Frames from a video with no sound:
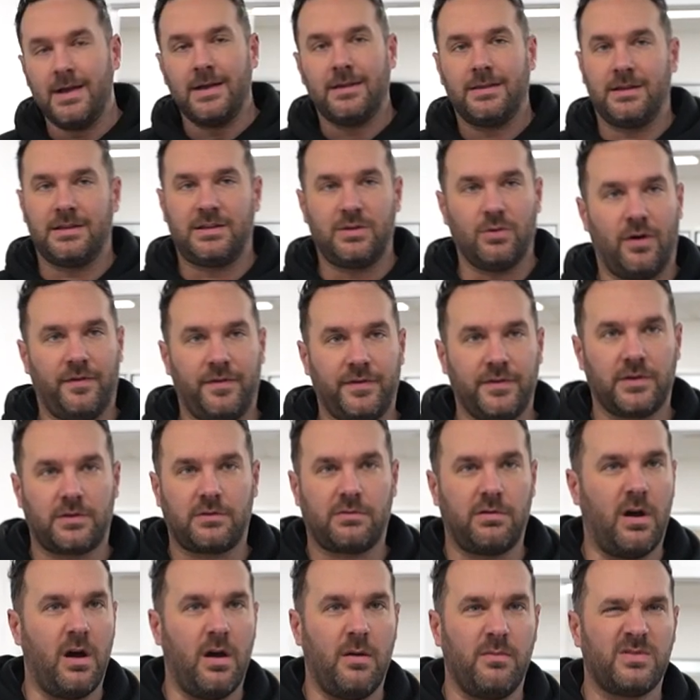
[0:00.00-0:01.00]
They do offer the
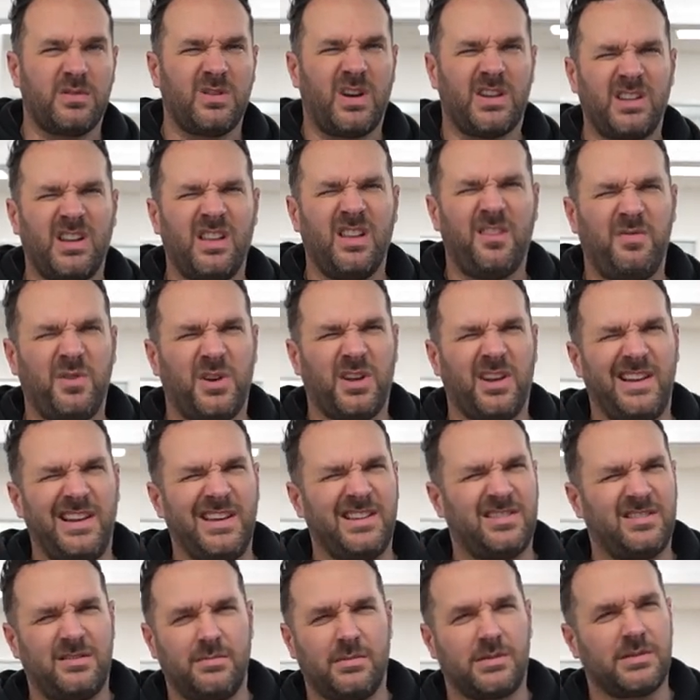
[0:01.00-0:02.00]
chromes. I don't know if we're going to
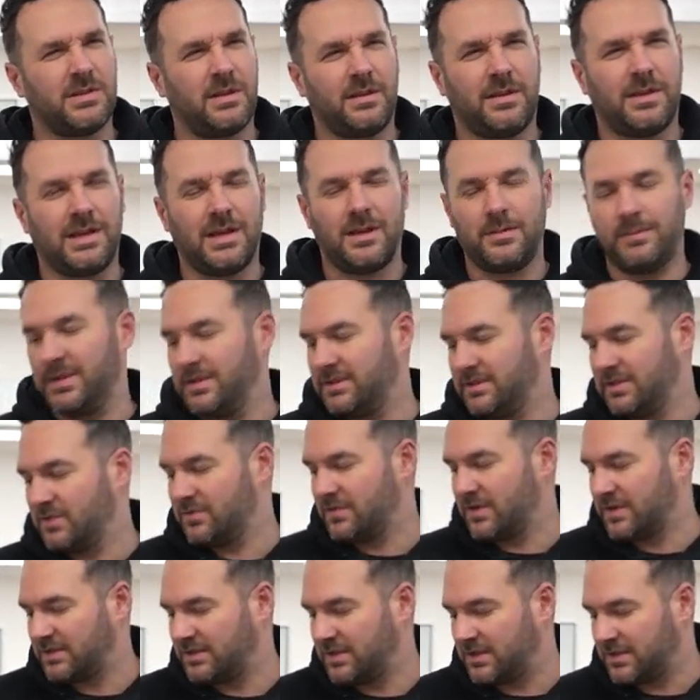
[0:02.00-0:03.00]
list them because I don't think anybody's
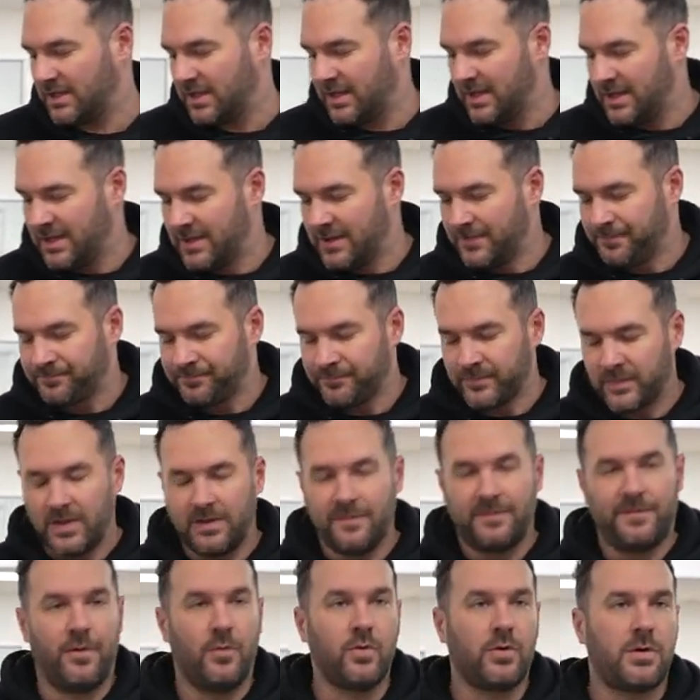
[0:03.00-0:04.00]
interested.
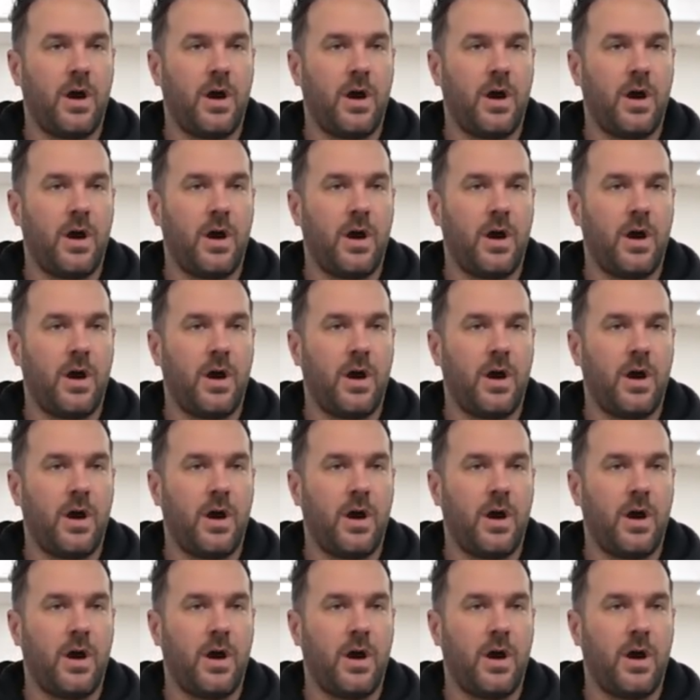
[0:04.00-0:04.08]
Full